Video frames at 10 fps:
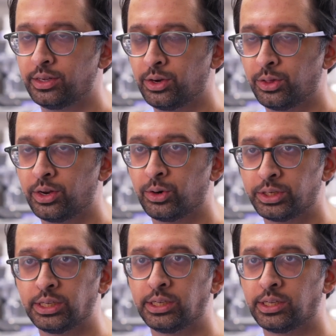the
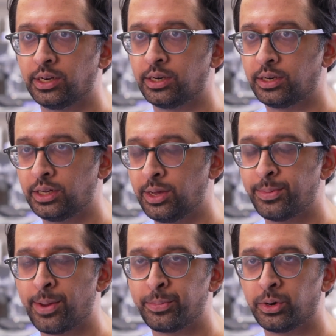nurses and team
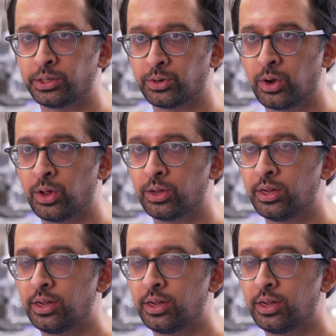members are all